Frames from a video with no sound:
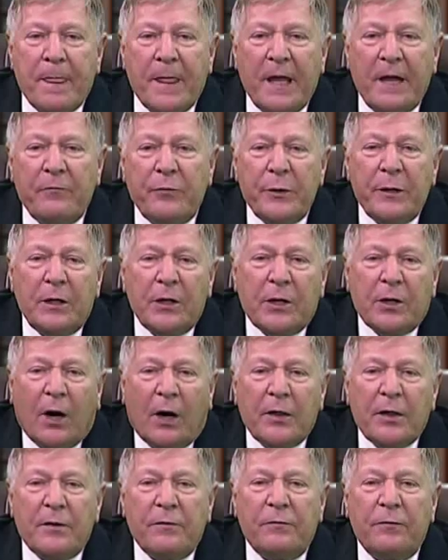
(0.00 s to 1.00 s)
If we look
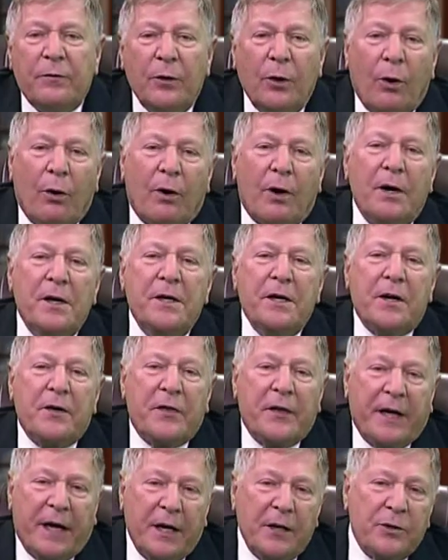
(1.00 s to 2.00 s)
on the floor near
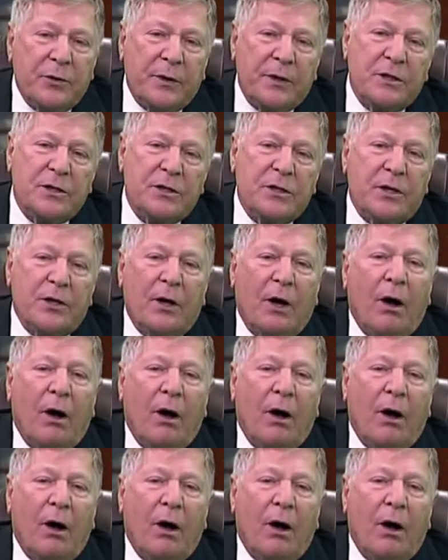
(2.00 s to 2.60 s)
the entrance to the